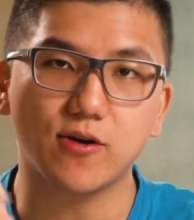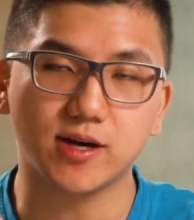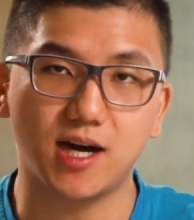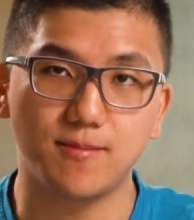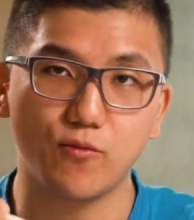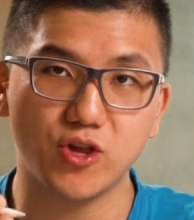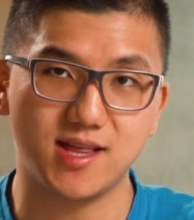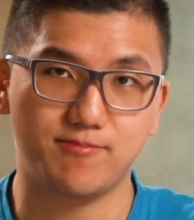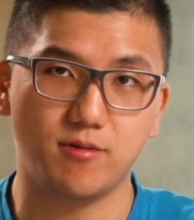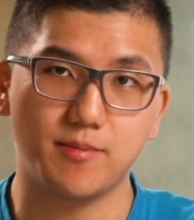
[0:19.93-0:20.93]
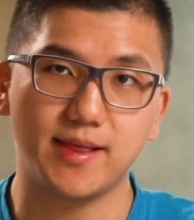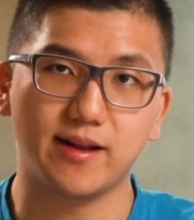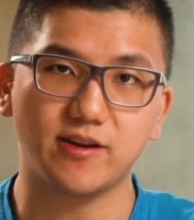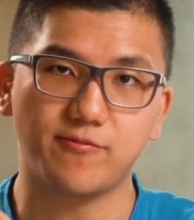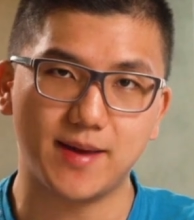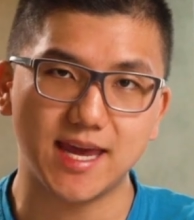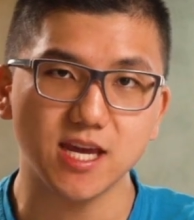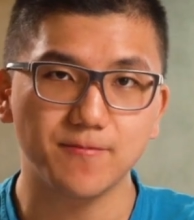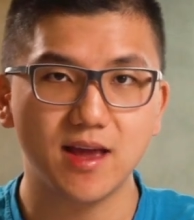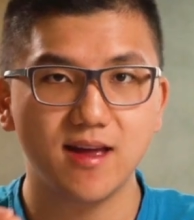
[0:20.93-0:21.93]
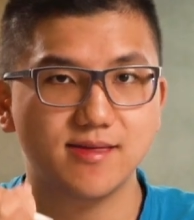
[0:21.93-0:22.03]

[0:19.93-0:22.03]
outcome, which has a probability of p.